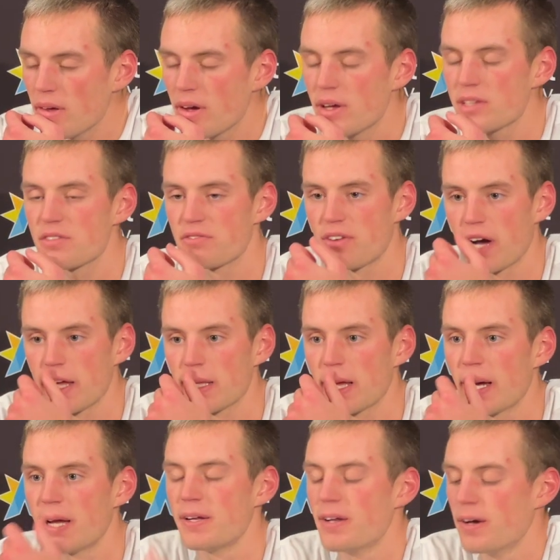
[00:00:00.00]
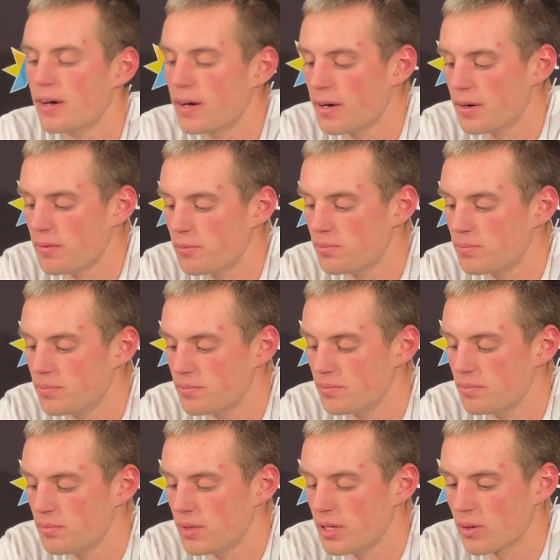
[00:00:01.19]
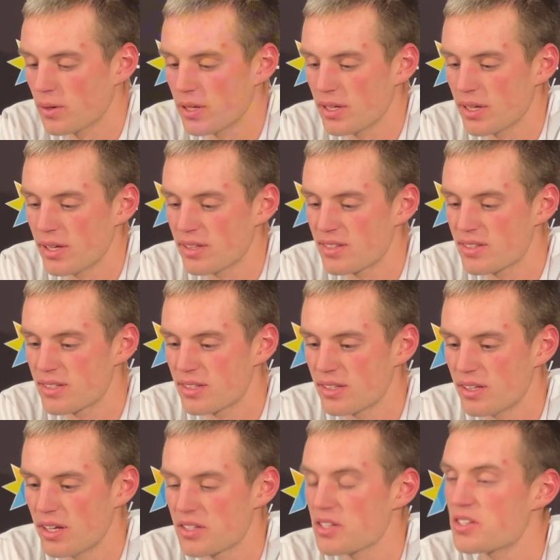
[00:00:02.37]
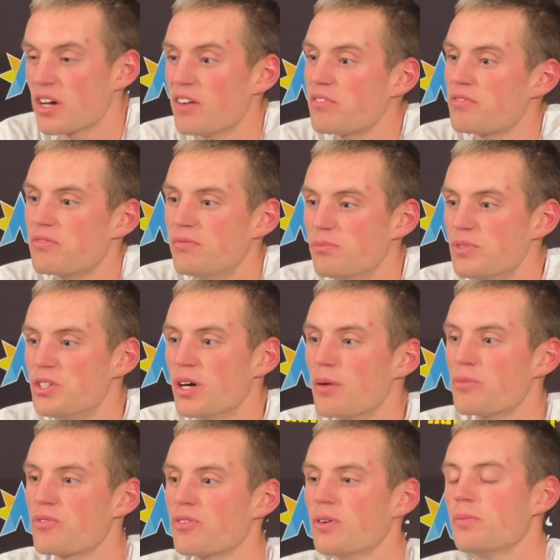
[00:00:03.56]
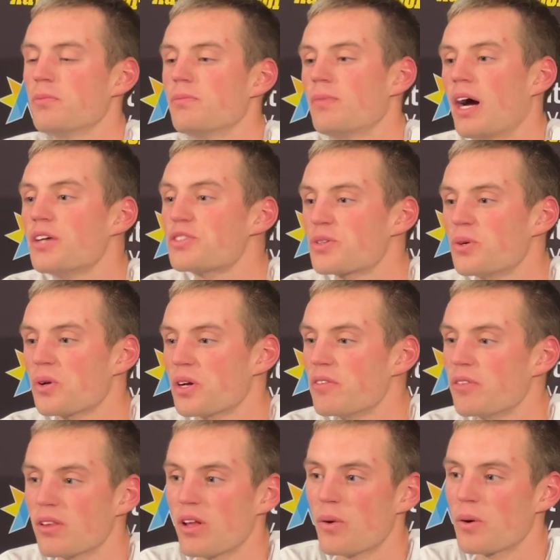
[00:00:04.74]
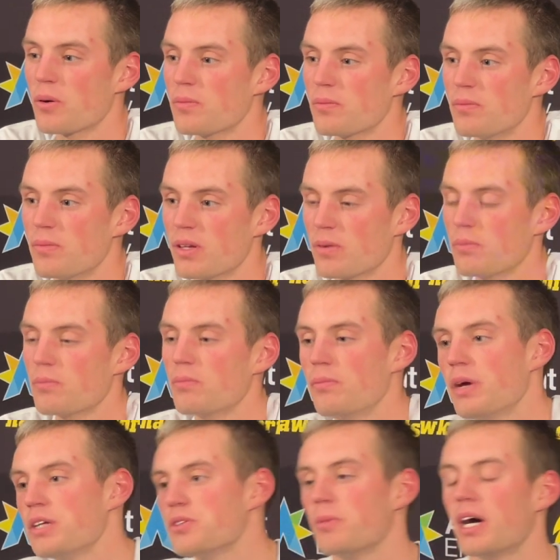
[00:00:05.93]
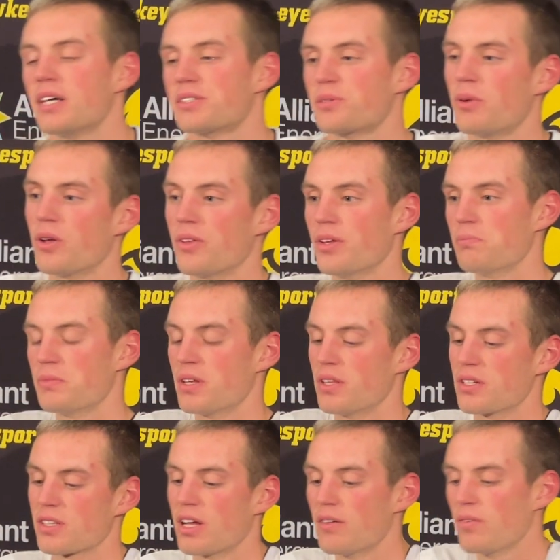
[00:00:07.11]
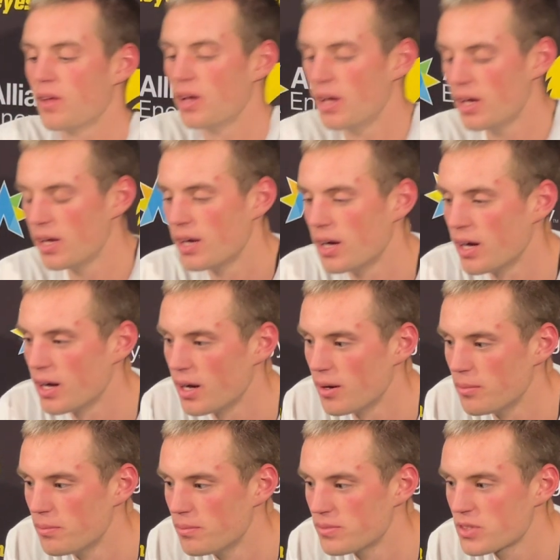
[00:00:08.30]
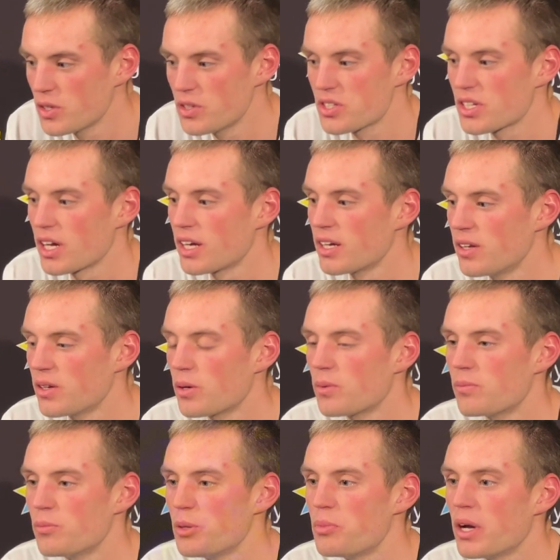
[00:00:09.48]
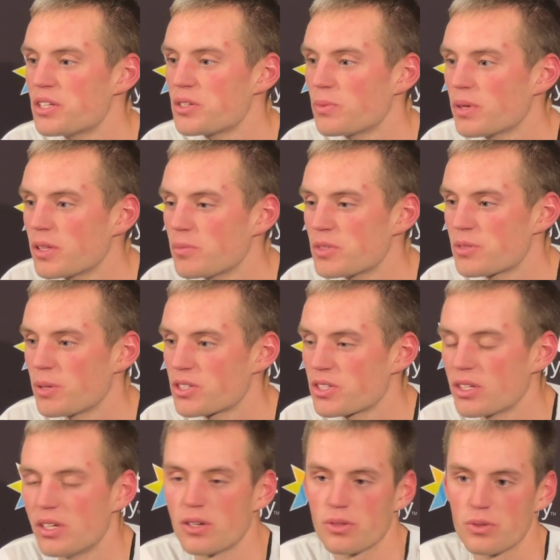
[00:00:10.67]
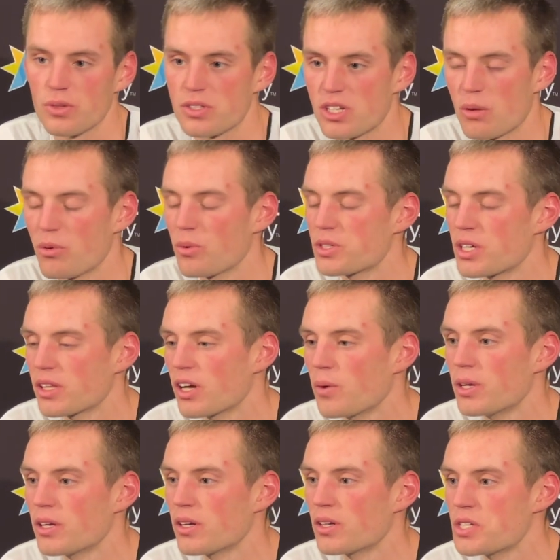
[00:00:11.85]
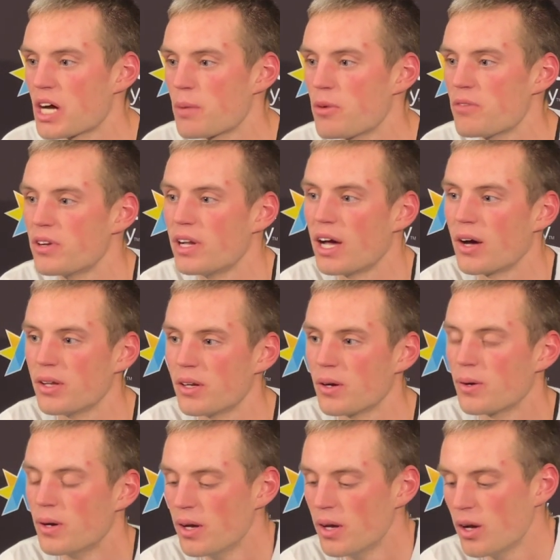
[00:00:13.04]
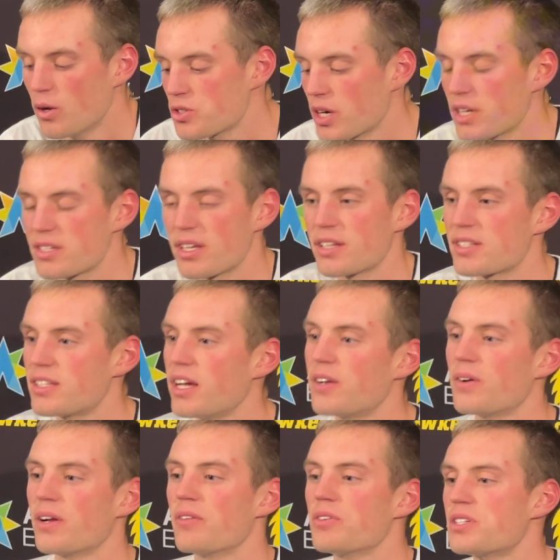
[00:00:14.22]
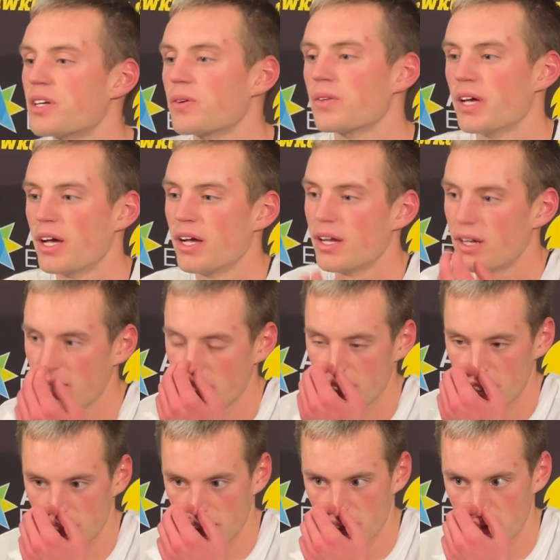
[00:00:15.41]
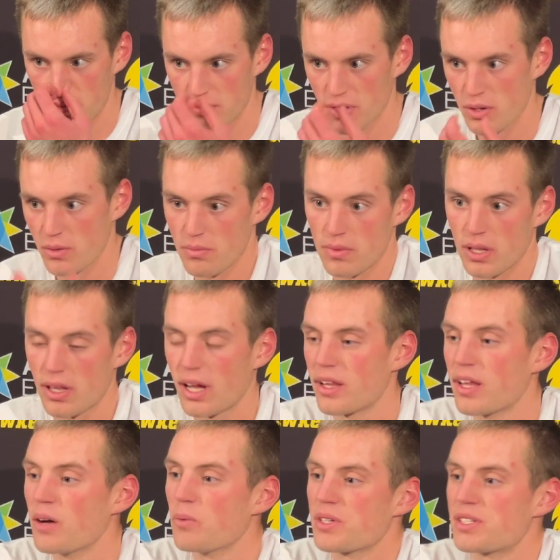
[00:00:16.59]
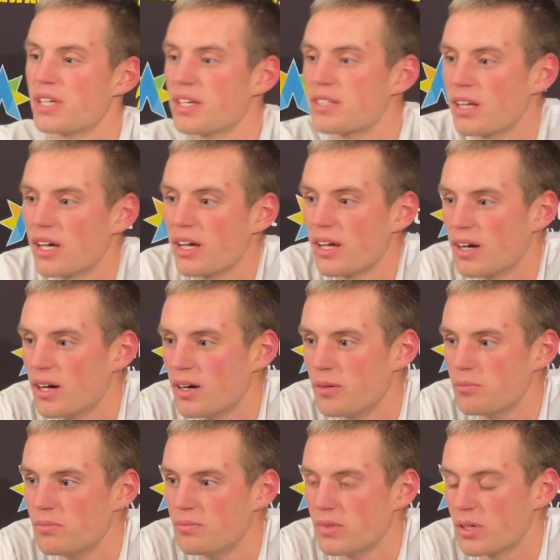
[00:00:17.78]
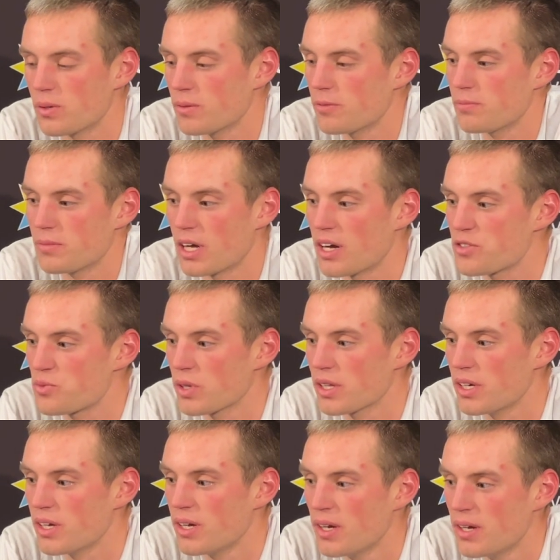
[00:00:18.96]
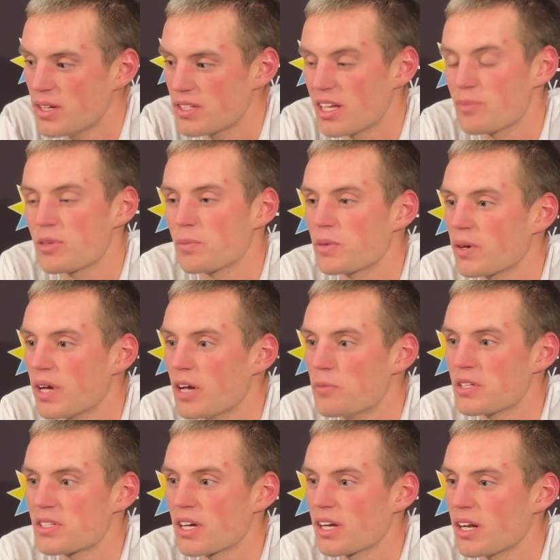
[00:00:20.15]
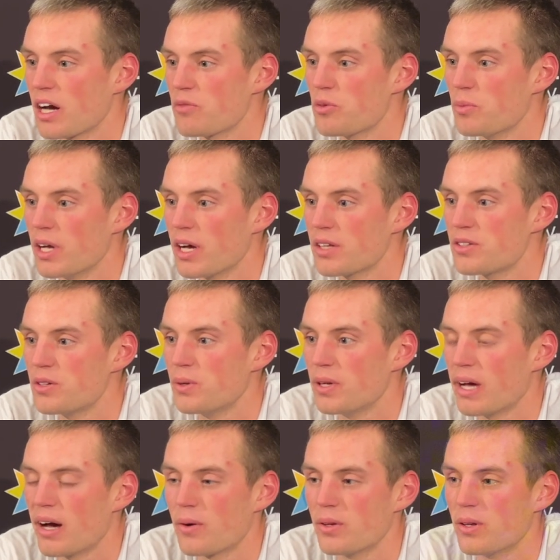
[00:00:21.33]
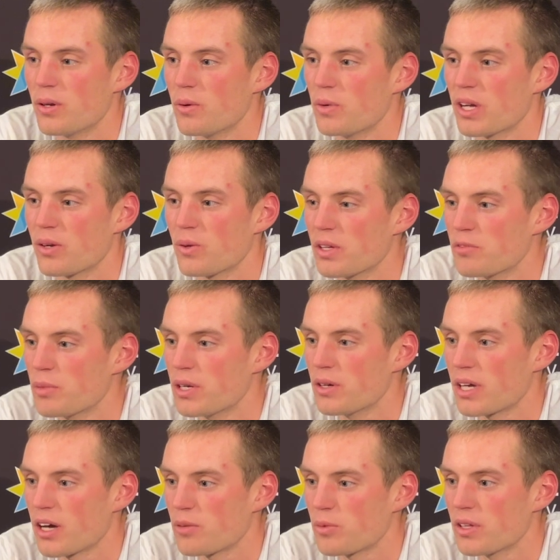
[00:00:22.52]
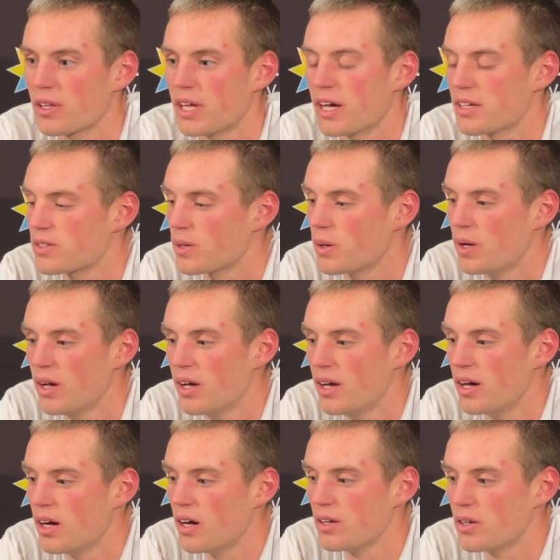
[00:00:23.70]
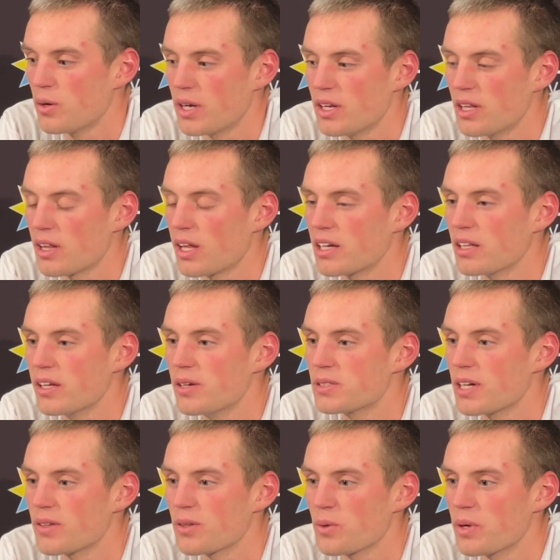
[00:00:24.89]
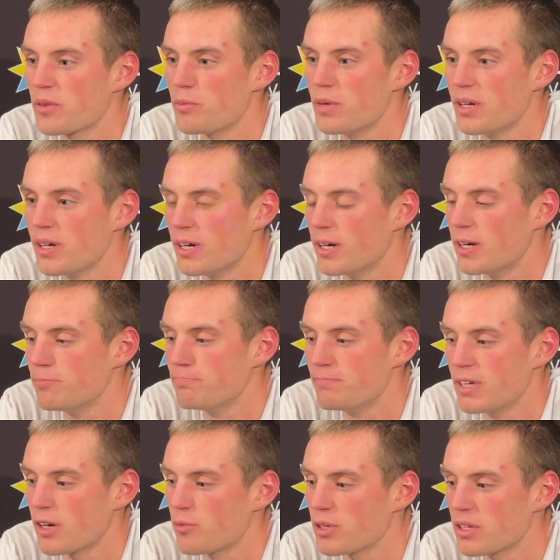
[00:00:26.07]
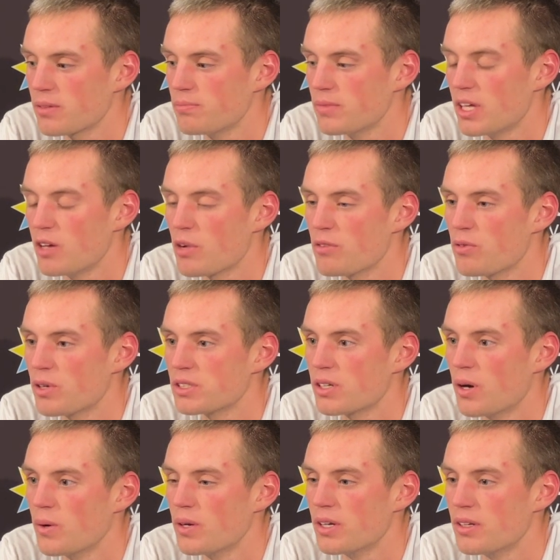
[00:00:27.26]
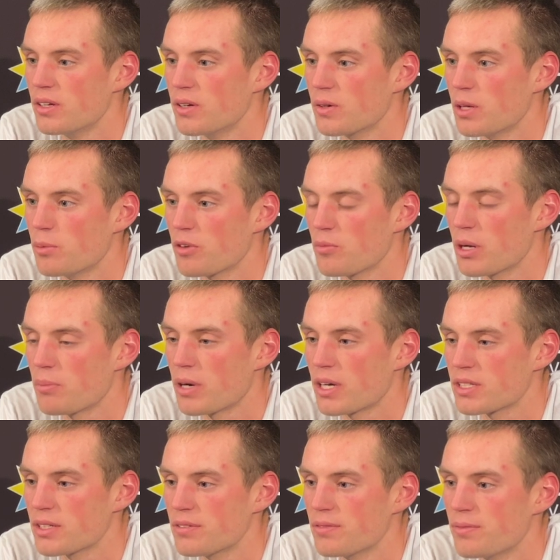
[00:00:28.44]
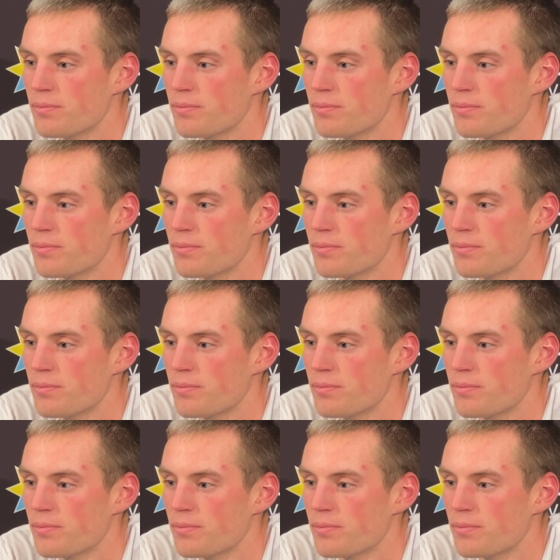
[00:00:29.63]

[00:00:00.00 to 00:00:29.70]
Yeah, it's a fine line. You know, it's a tough jump from high school or even lower, you know, major basketball to this level. So you just got to, you know, be patient with them, especially, you know, through the summer, which I thought we did a good job of. And now, you know, try to set a standard every single day. And, you know, a lot of that was set today. You know, guys really stepped up their game in the second half when we had to. And now, you know, we can hold everybody accountable to that. So, you know, I need a lot of leaders out there with me. And I'm going to keep my voice going and, you know, keep everybody positive.